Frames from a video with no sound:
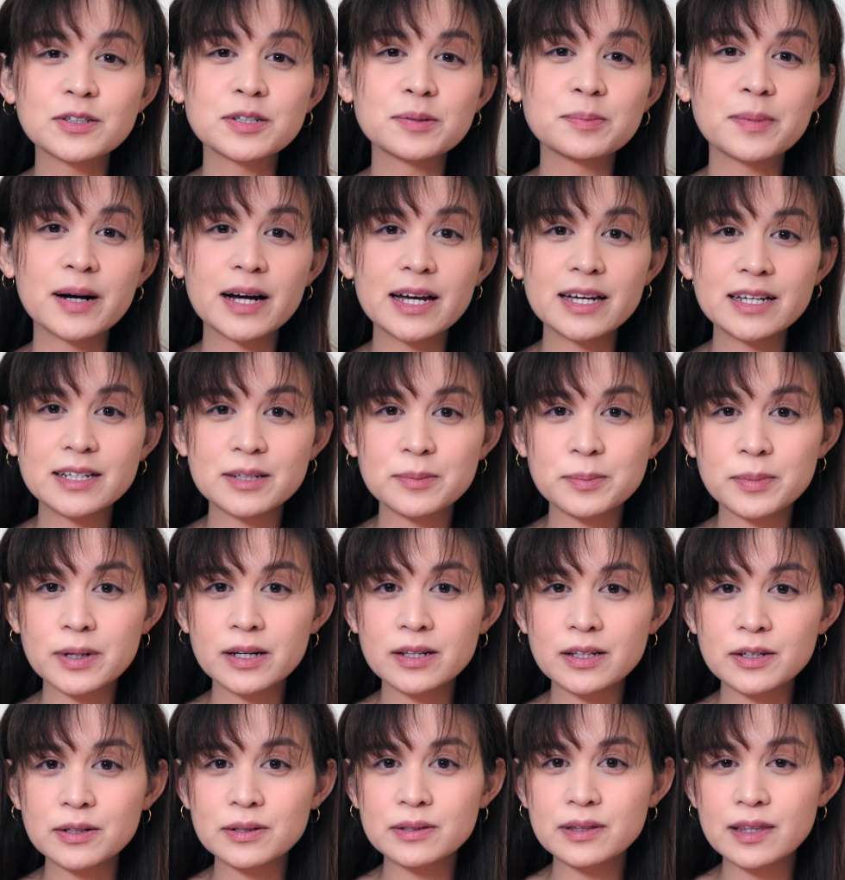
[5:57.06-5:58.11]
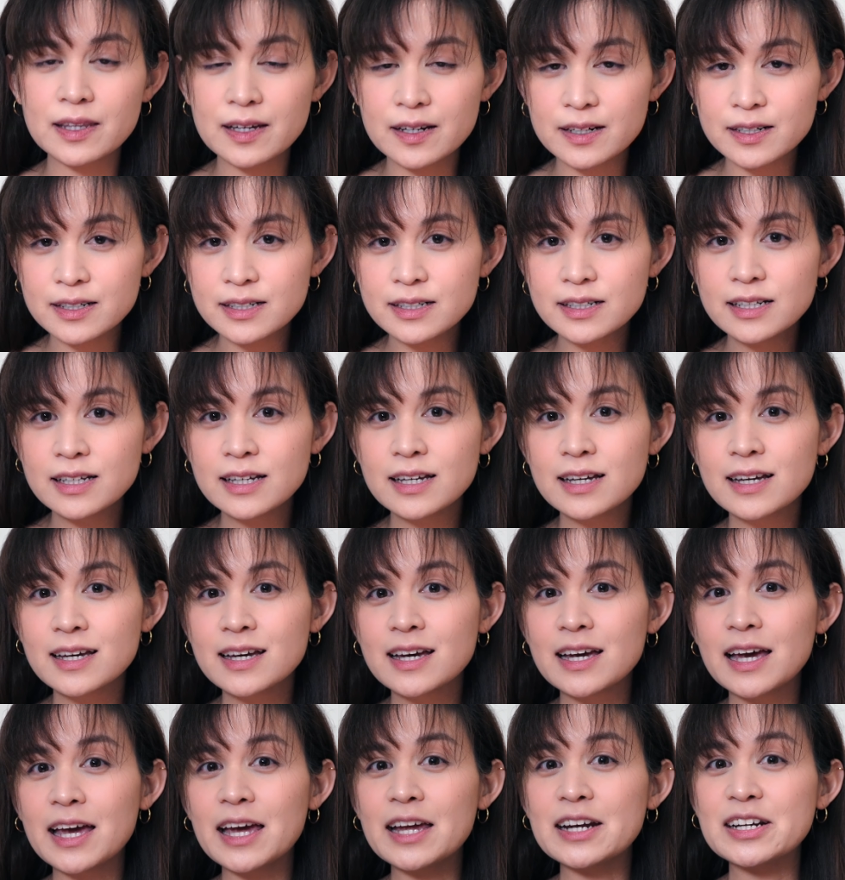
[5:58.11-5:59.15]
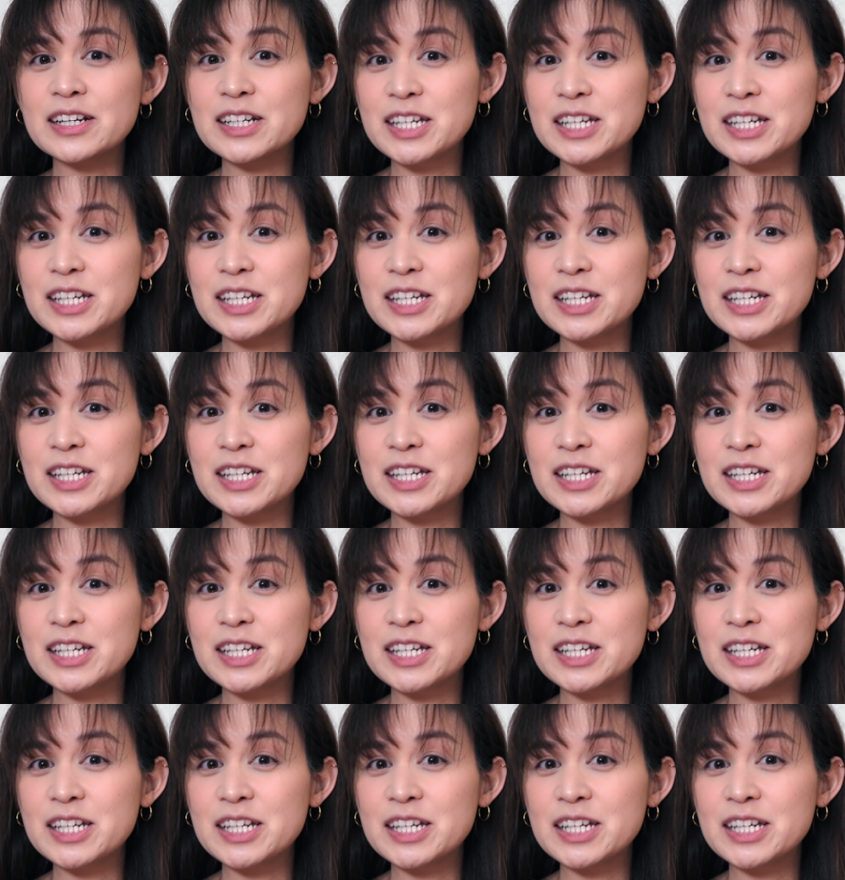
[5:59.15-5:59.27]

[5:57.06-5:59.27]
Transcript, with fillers: or buy an umbrella there and